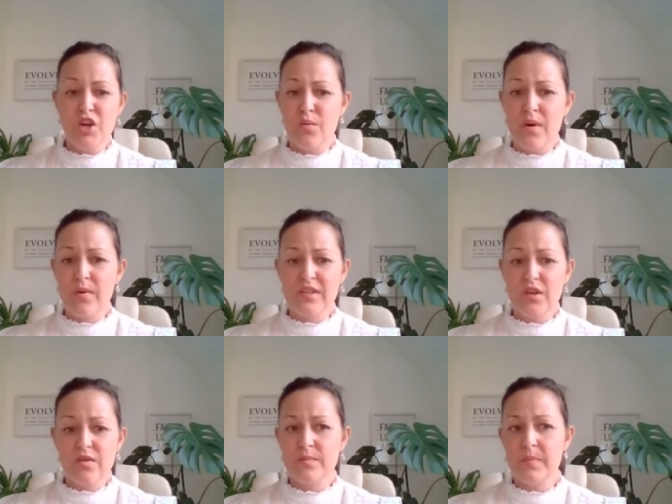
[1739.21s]
You know, we're
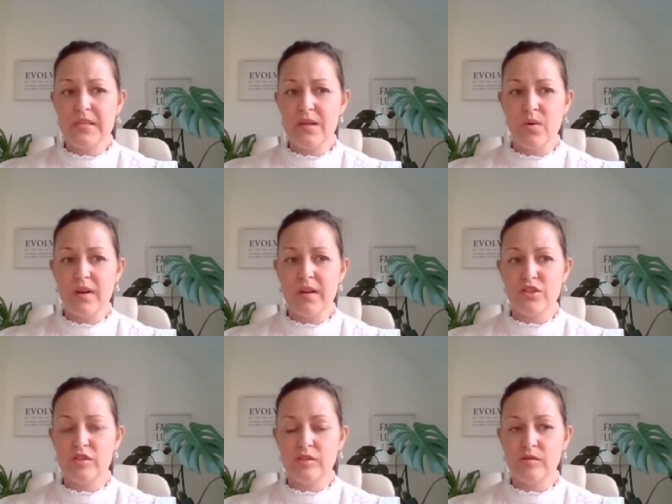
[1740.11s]
so busy
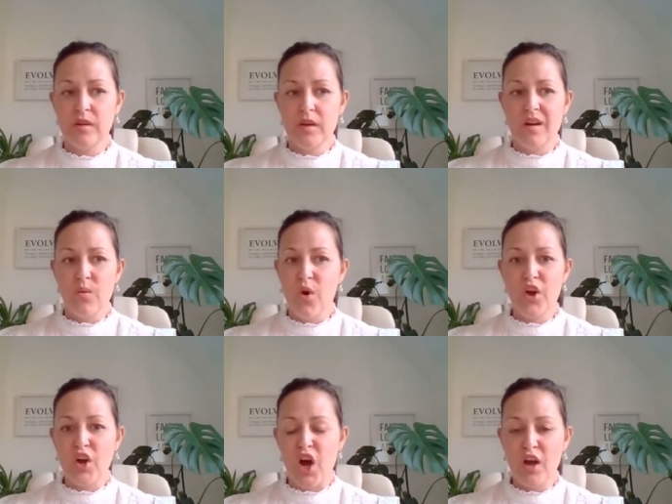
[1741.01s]
wanting to
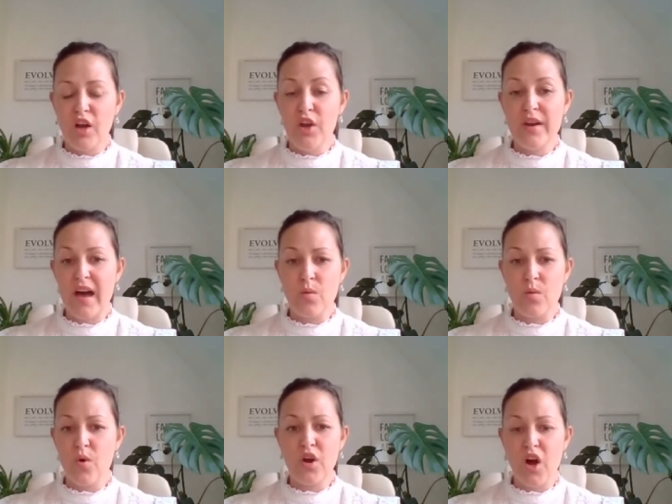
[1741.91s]
work hard, learn,
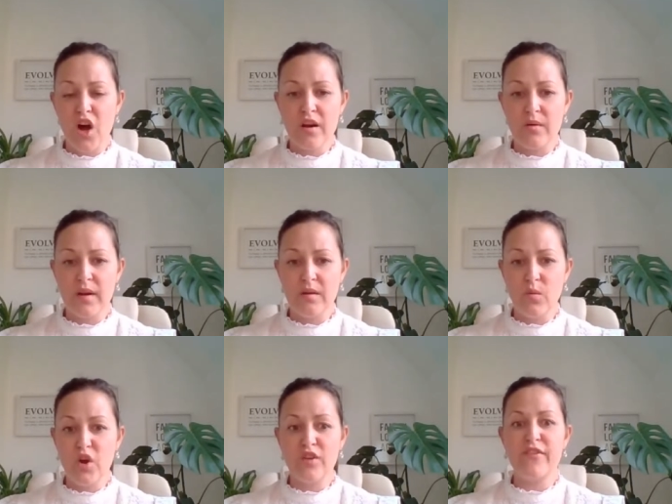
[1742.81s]
work harder and
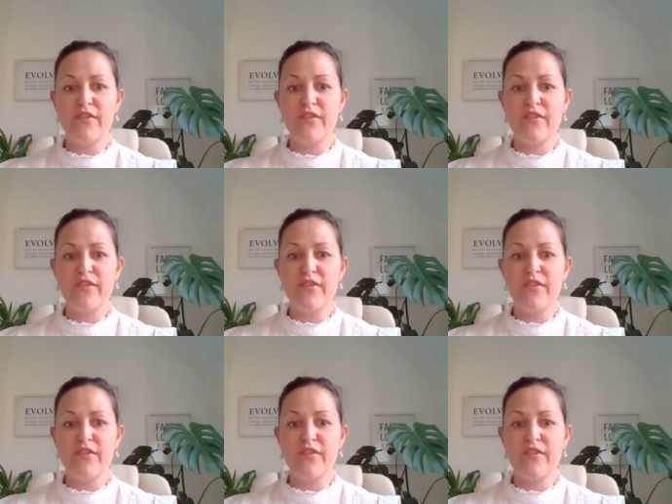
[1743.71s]
work